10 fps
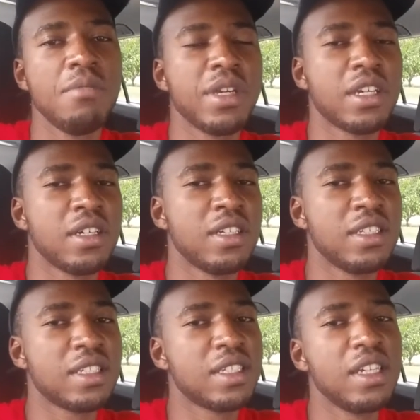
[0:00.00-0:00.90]

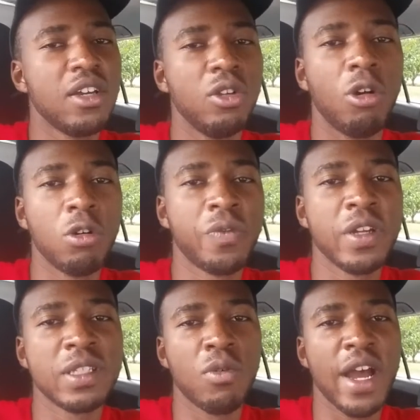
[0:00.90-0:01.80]
because your old
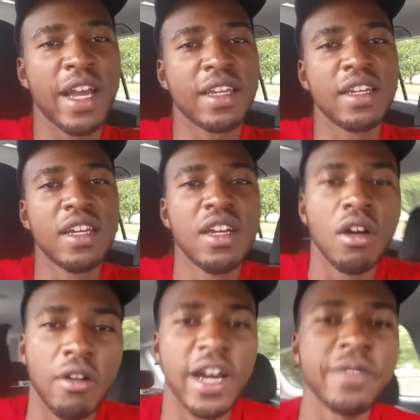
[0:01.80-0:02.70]
friends are whack.
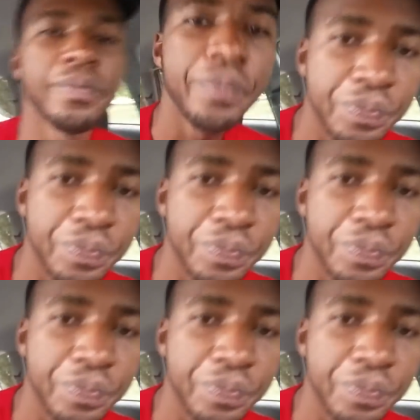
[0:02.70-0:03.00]
All right?